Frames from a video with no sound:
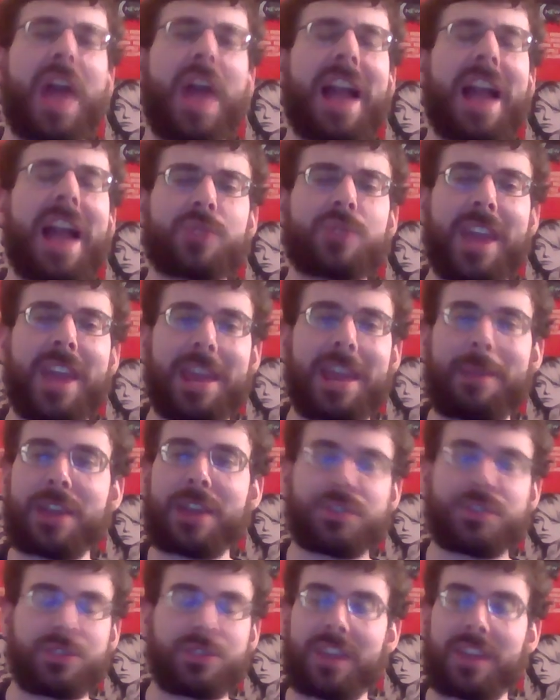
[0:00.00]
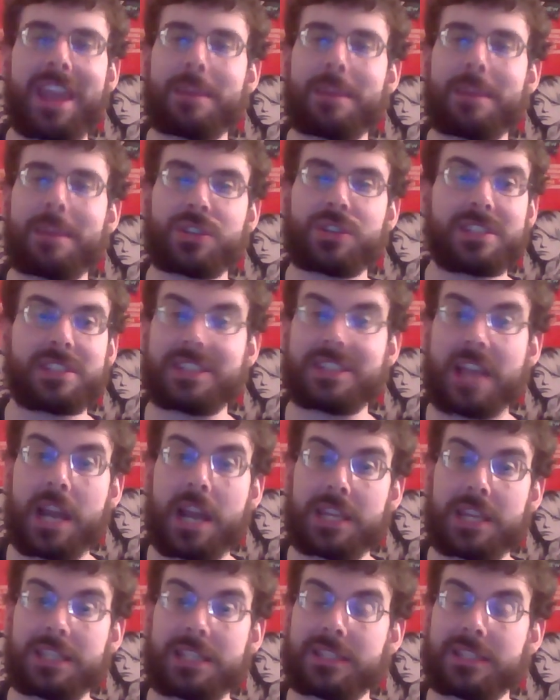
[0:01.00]
animation's
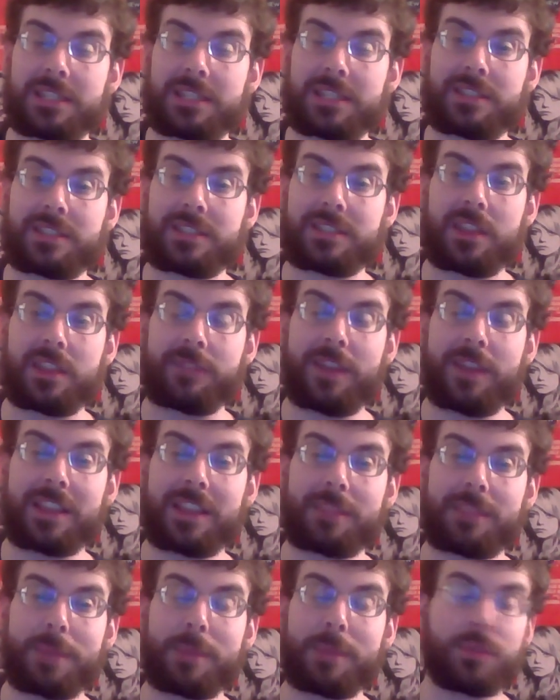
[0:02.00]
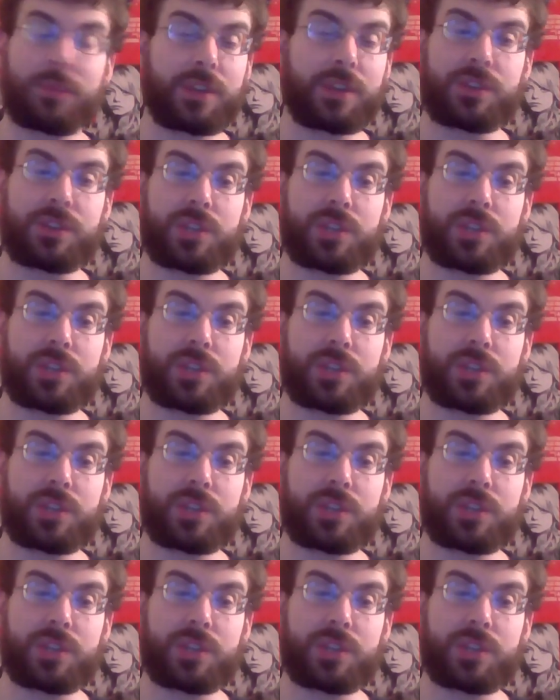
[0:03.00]
not easy. So the fact that people can